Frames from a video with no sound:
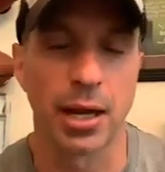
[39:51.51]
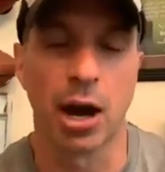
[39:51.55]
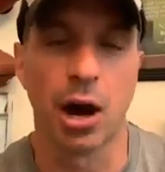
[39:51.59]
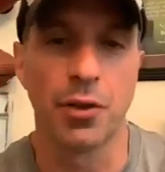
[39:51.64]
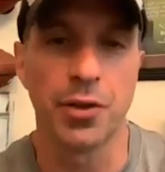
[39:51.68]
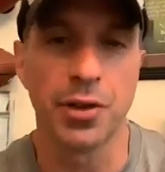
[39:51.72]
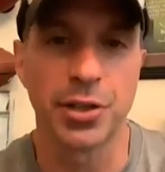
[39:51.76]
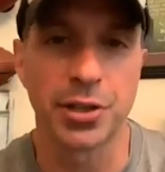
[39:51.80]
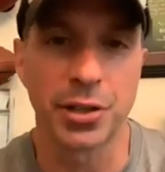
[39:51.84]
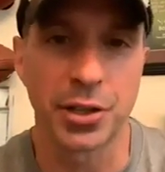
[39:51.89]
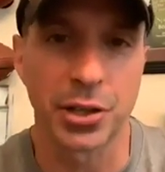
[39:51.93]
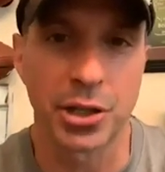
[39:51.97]
And
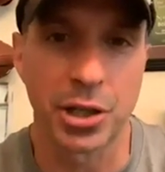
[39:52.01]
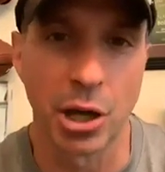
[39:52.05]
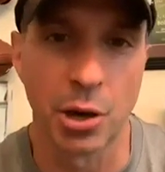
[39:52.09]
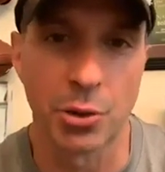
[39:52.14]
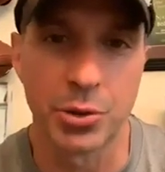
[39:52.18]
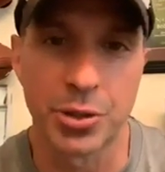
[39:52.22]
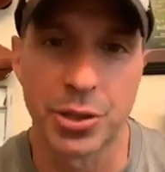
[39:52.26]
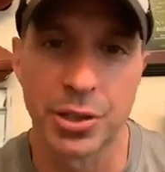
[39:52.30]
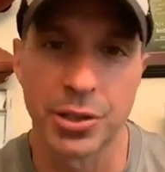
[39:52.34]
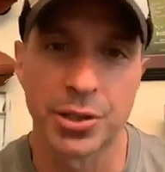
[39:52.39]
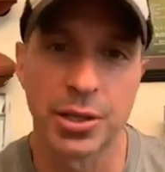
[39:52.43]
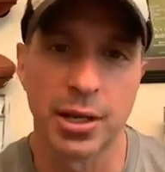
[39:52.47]
all these other
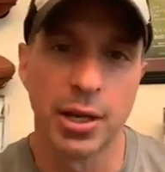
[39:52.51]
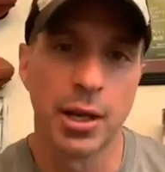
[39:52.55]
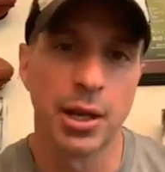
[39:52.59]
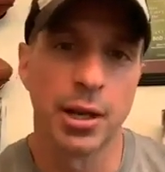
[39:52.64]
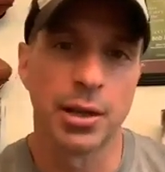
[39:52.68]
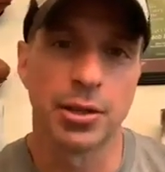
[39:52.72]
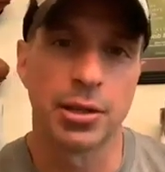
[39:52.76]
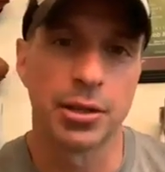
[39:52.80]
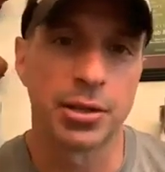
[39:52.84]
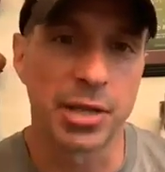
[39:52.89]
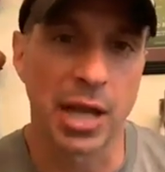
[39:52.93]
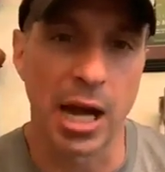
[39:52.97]
coaches,
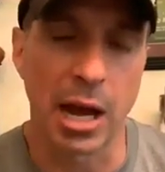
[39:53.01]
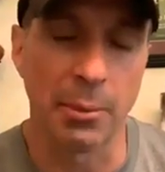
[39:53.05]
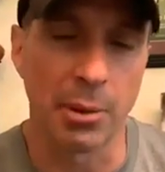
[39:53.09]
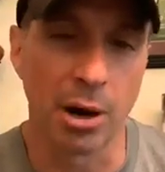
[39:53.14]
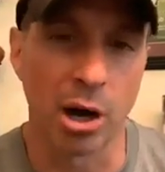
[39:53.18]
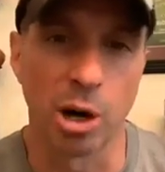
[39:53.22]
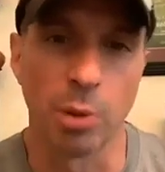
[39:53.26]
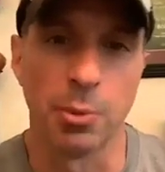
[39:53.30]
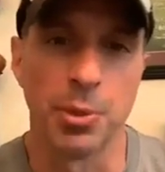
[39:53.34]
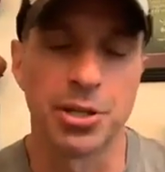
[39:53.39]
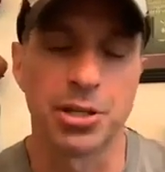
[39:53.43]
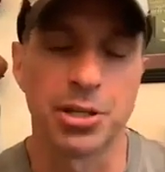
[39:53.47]
the Tom
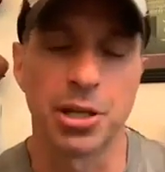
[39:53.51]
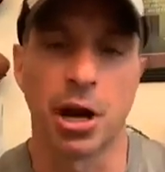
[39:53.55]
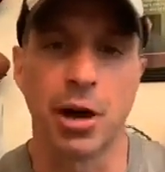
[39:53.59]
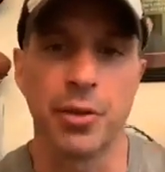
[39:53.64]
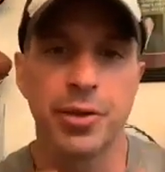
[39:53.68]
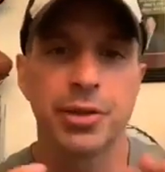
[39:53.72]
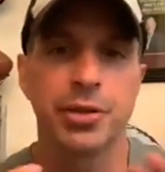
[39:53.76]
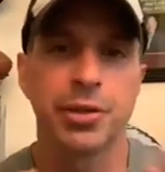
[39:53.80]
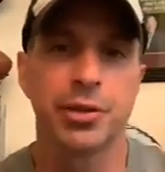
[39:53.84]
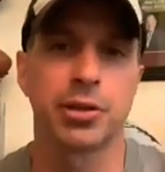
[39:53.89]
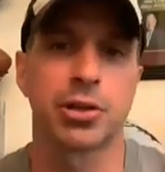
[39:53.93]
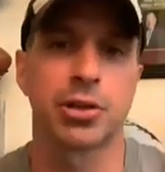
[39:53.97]
Hermans, all
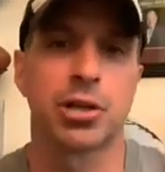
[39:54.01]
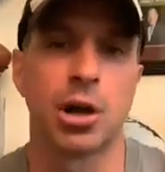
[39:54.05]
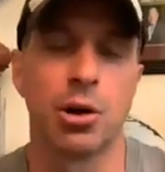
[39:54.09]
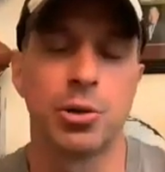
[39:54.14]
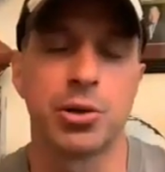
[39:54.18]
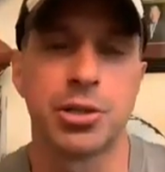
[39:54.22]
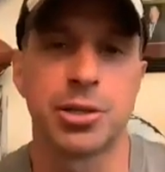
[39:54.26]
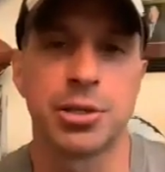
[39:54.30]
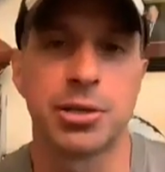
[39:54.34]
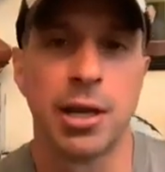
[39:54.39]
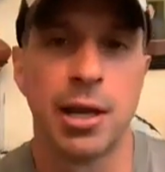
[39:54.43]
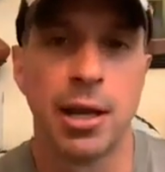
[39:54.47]
these other
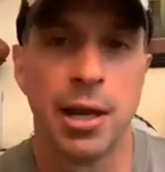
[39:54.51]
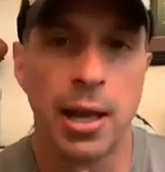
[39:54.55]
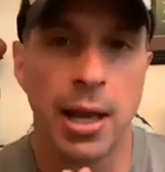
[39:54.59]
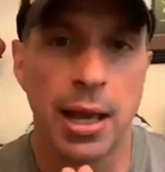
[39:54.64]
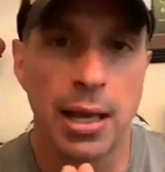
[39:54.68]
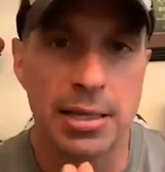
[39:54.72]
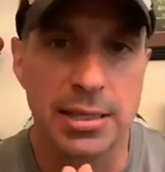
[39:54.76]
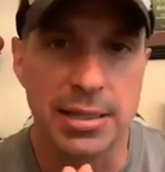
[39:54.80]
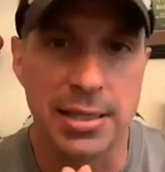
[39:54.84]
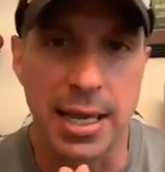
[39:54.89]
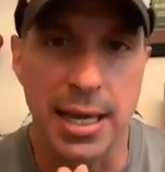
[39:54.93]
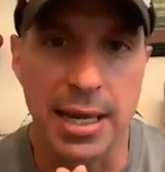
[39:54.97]
coaches
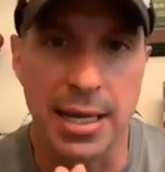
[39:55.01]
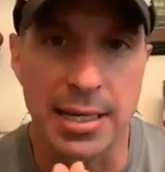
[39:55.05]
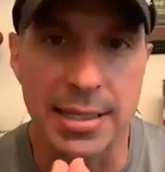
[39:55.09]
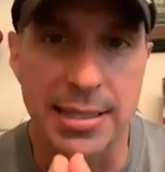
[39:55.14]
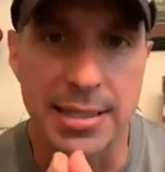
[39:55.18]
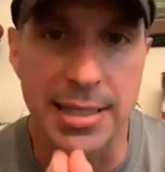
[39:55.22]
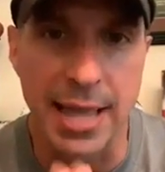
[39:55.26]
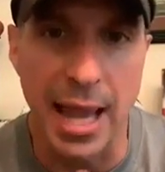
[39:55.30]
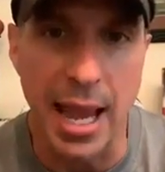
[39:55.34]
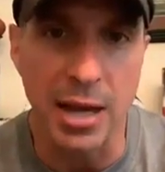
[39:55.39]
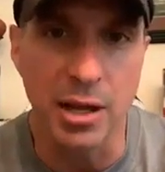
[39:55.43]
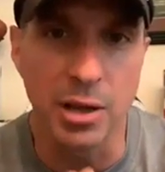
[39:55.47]
say
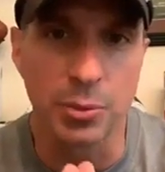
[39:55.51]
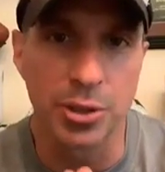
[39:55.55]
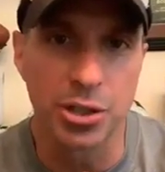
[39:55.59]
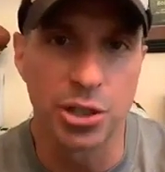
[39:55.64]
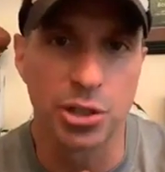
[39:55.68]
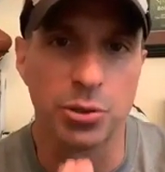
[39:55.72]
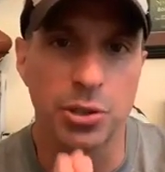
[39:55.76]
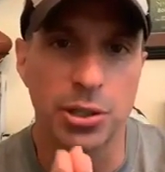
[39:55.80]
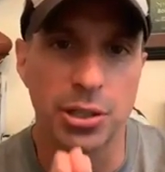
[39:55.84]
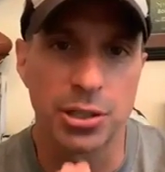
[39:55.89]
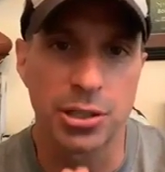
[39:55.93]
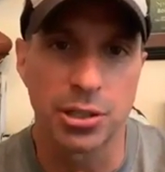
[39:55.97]
exactly
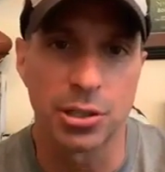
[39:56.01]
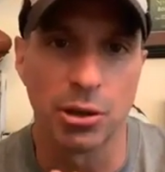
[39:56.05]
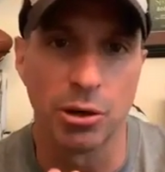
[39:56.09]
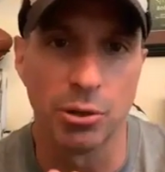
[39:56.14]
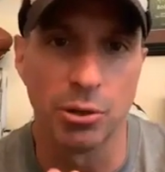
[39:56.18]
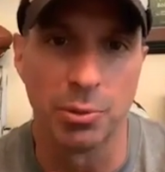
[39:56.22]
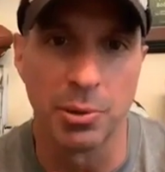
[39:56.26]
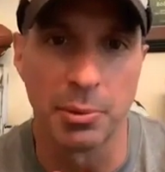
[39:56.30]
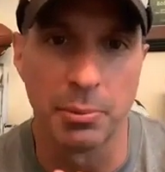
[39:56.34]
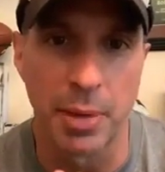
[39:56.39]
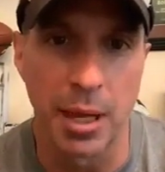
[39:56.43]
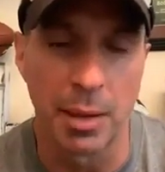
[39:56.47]
what you just
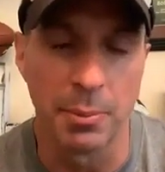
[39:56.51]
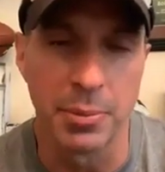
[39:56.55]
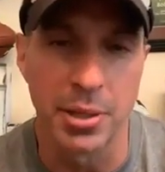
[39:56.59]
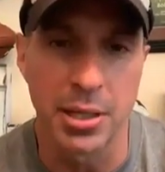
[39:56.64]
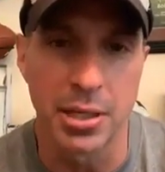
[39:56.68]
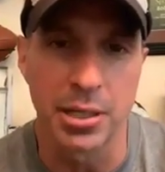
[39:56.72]
told me, man.